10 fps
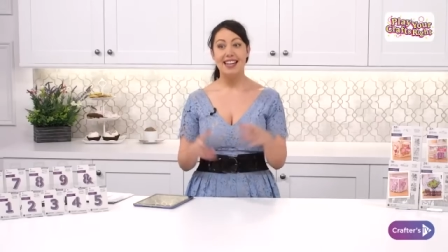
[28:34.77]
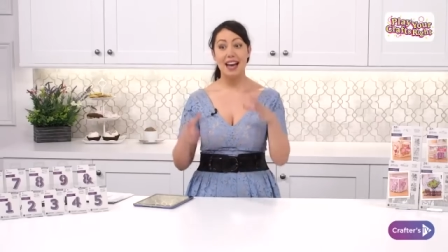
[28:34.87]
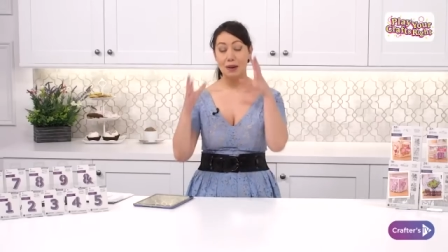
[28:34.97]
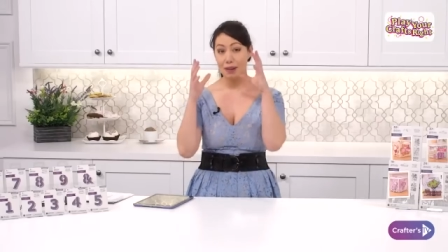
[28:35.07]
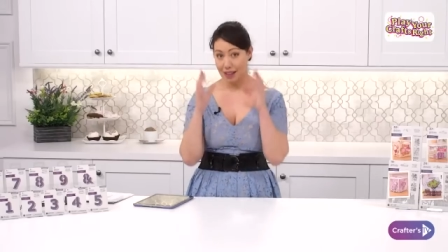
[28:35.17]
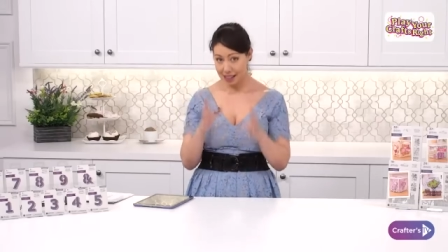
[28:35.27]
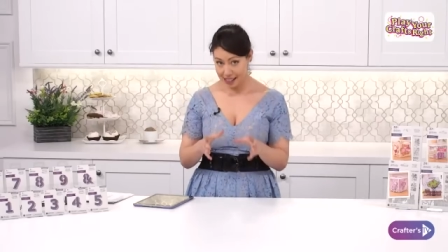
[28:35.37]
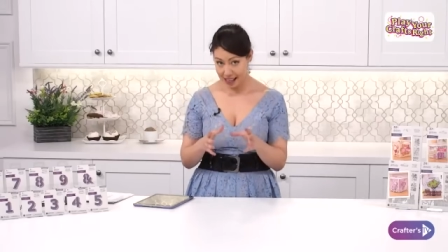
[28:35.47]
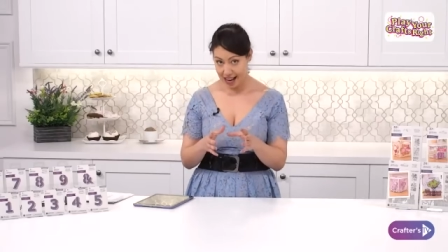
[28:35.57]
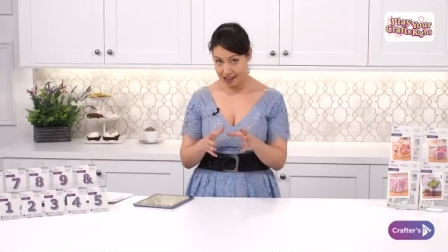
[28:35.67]
Now, this
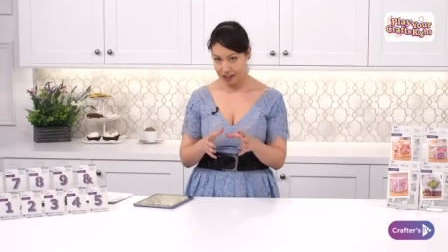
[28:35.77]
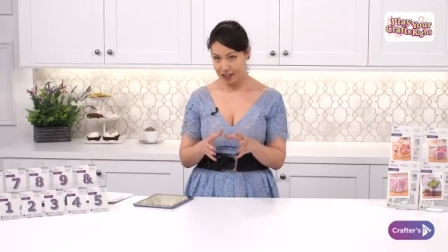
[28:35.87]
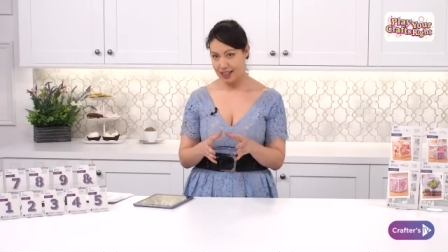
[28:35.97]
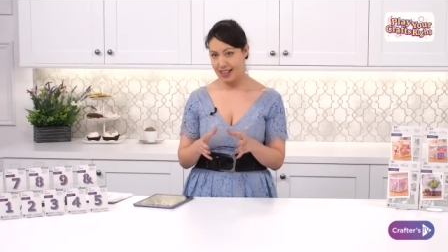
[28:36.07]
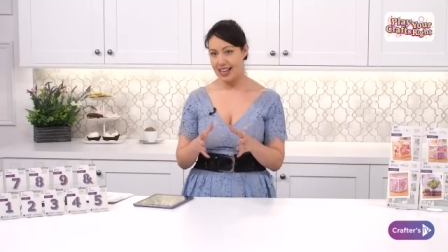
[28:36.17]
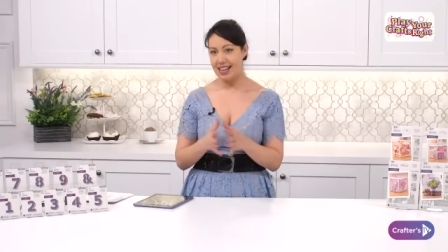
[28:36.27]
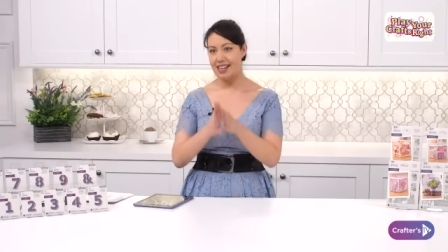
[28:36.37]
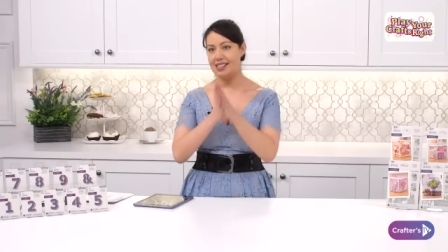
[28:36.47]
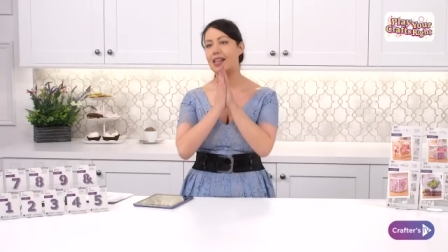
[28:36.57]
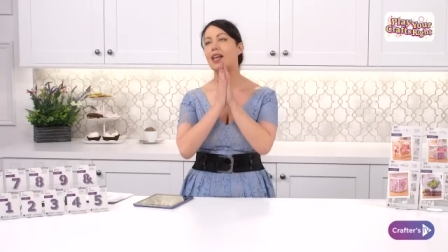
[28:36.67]
collection
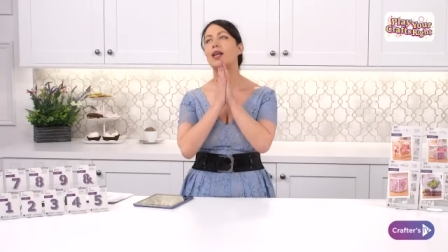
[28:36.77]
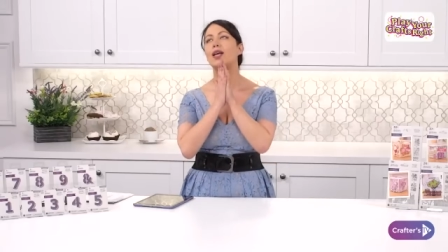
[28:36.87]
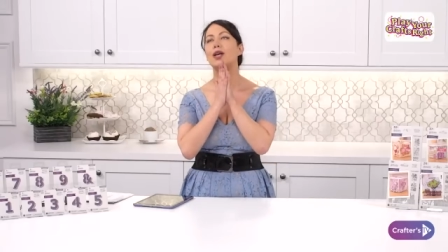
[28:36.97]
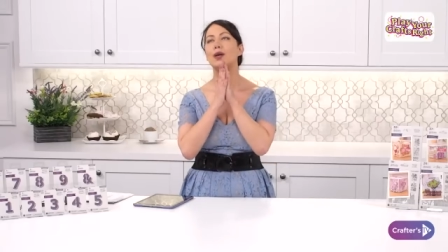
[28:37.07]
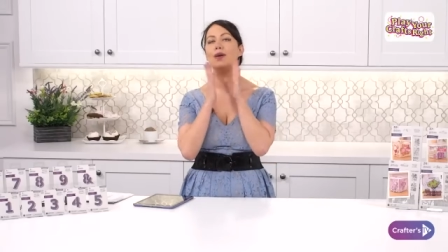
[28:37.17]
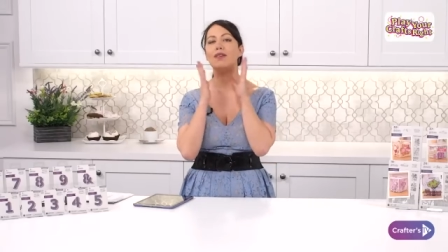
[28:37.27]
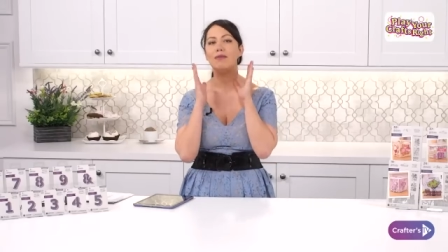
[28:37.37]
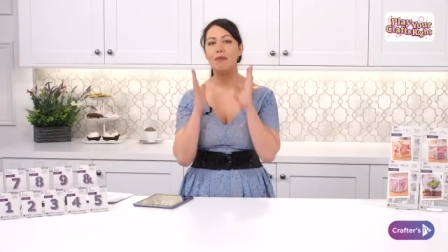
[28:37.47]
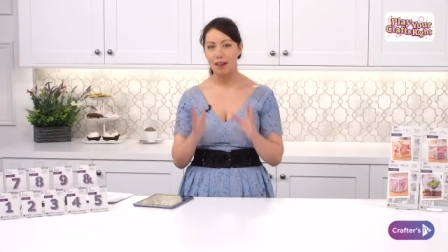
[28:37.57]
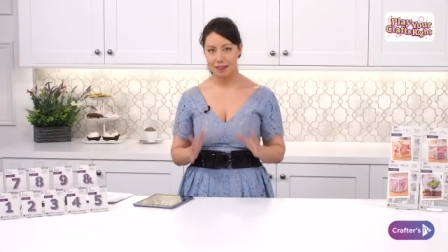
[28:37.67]
is
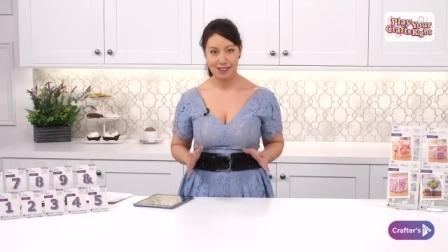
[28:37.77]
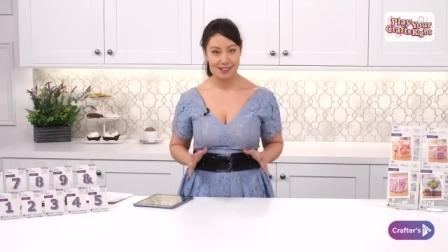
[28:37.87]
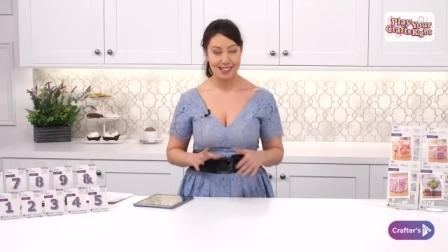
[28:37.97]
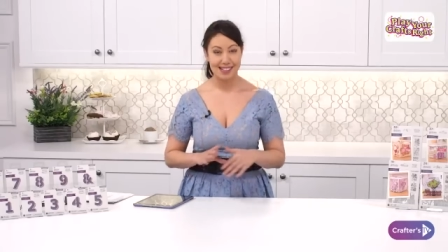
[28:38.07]
humongous.